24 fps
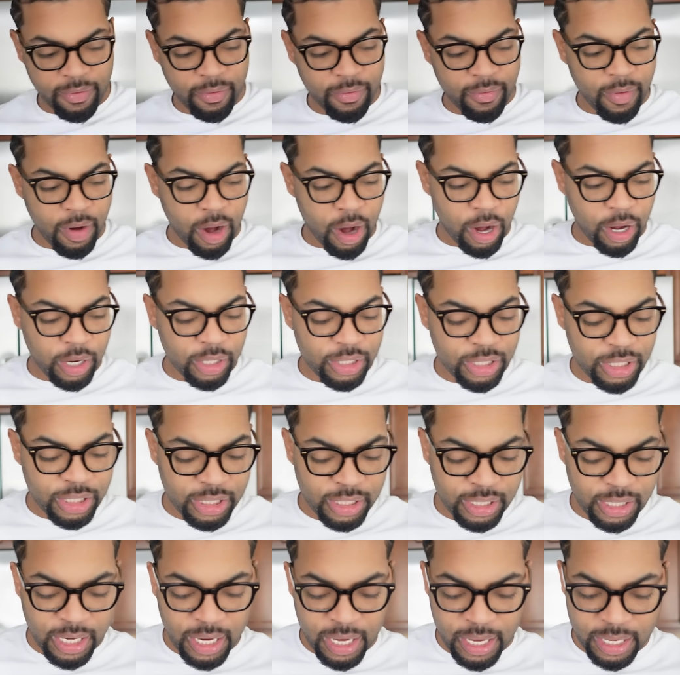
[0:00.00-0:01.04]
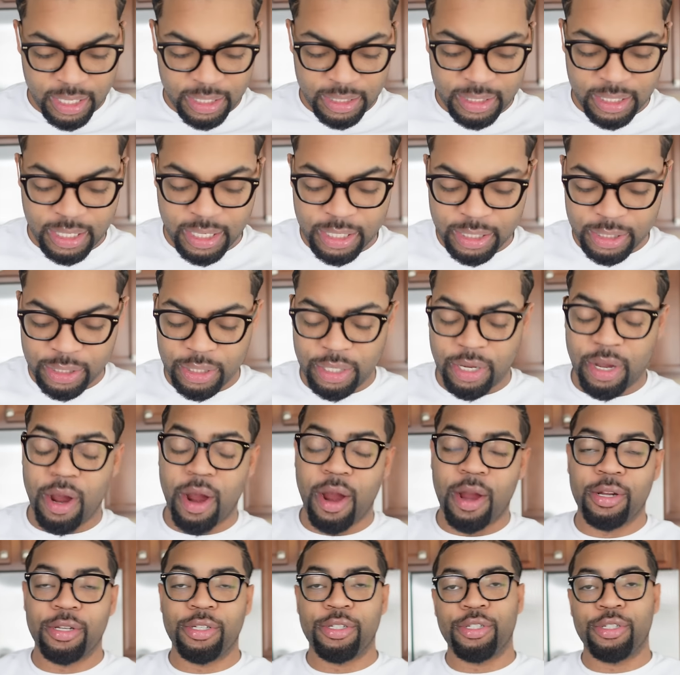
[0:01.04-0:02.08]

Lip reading: of our chest into our